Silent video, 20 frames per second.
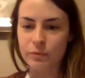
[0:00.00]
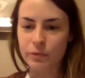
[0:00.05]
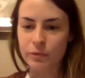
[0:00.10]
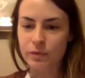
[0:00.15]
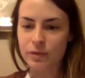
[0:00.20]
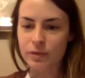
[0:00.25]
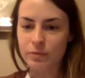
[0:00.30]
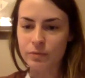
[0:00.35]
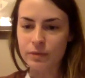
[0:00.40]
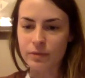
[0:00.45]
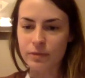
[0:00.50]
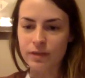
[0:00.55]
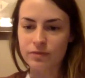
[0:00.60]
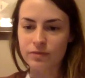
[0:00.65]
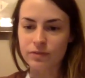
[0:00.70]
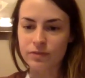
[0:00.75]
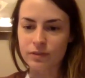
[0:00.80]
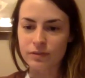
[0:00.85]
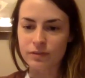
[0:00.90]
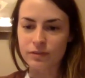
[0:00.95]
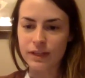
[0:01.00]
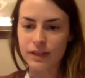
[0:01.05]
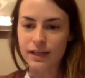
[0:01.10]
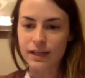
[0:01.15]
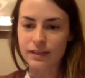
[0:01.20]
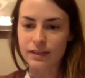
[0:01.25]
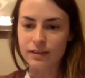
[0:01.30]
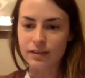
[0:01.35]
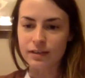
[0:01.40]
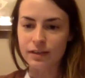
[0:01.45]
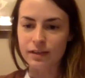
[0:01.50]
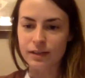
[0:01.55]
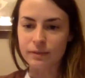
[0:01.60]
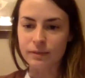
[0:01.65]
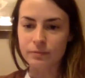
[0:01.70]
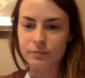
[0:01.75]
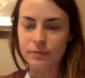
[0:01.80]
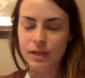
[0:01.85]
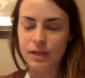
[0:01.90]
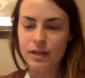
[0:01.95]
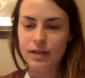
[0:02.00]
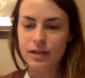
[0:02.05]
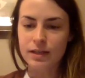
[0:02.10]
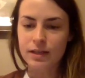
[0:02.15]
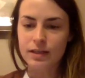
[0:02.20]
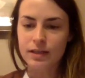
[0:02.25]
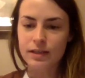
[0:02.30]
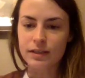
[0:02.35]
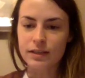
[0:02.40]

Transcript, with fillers: We want to be mindful of that. Um, mm-hmm.